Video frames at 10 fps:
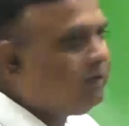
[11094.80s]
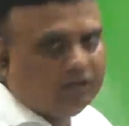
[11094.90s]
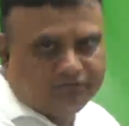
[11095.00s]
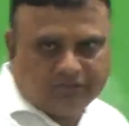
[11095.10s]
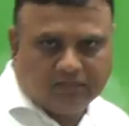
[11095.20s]

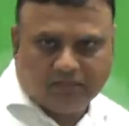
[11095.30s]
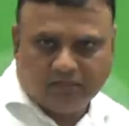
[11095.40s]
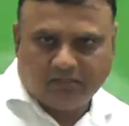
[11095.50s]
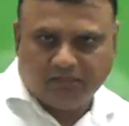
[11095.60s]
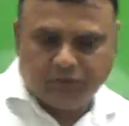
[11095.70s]
of the
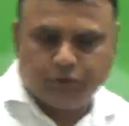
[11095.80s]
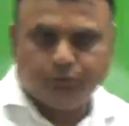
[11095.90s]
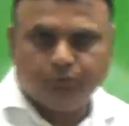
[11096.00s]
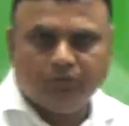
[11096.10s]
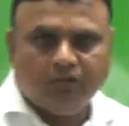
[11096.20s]

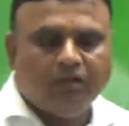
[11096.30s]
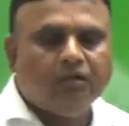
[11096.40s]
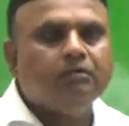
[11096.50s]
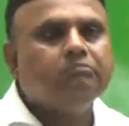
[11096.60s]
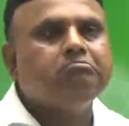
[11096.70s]
issue.
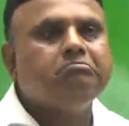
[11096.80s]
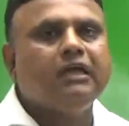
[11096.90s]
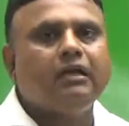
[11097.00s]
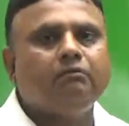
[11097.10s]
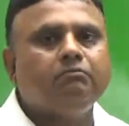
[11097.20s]
Then